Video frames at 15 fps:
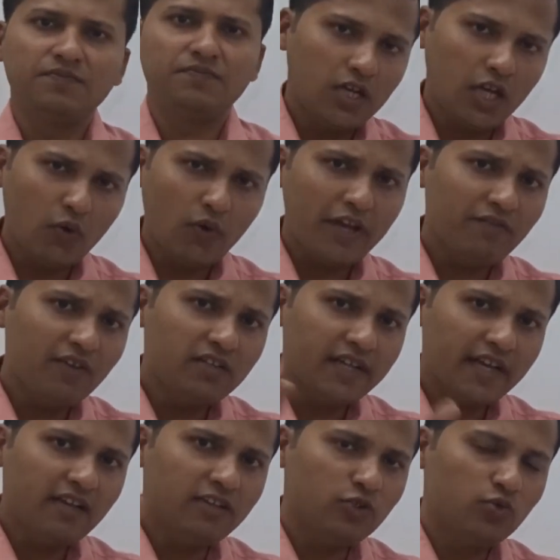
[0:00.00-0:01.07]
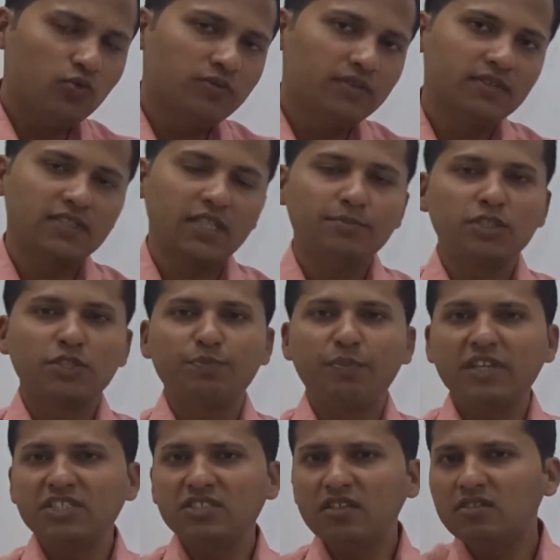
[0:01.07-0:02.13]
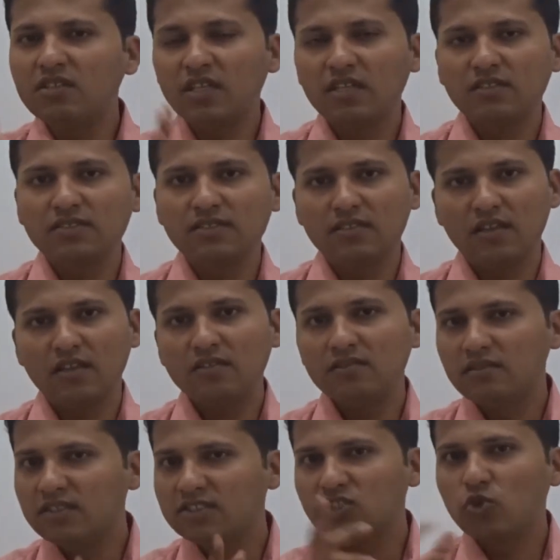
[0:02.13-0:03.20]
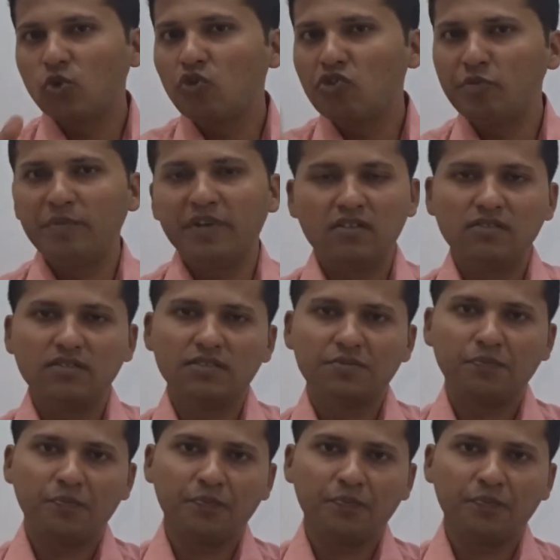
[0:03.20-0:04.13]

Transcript: Now I will tell you some special things in these gold medals.